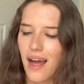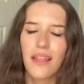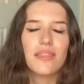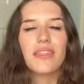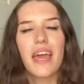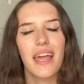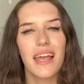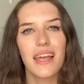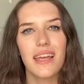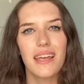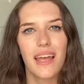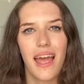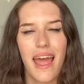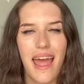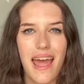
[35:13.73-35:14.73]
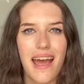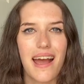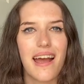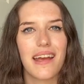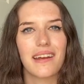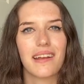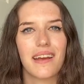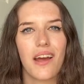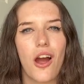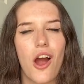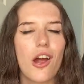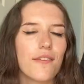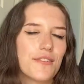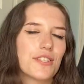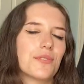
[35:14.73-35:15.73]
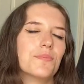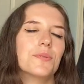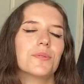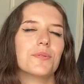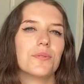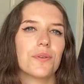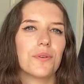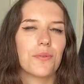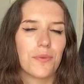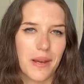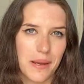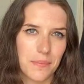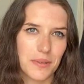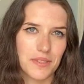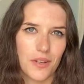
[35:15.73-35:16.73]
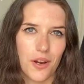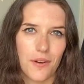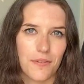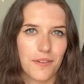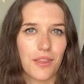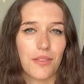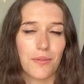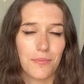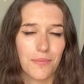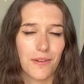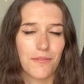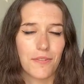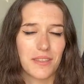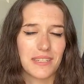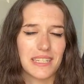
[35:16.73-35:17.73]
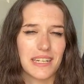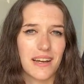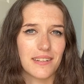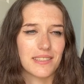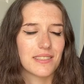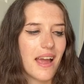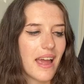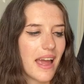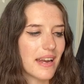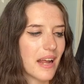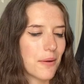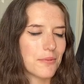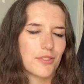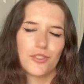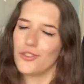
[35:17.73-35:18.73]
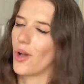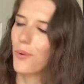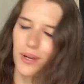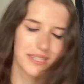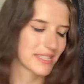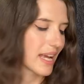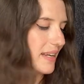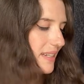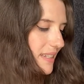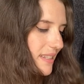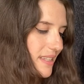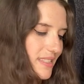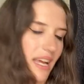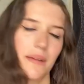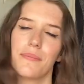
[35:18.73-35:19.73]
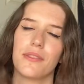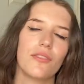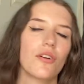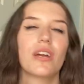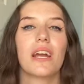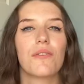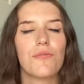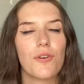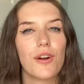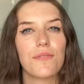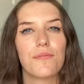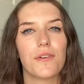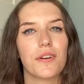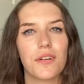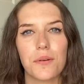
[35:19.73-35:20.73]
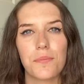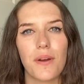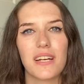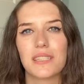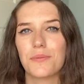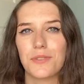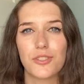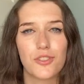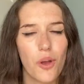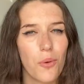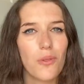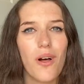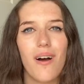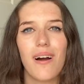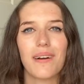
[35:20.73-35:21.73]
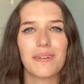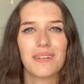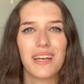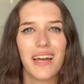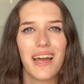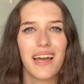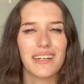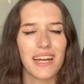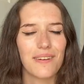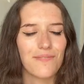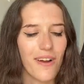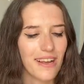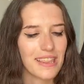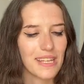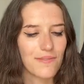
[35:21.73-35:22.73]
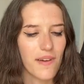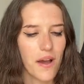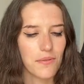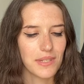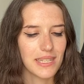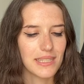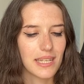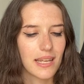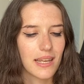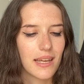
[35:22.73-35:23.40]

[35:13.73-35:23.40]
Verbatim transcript: they had Harvest Moon Grand Bazaar for the DS. And I was so excited because I had been looking for it for a good price for so long and I finally found it.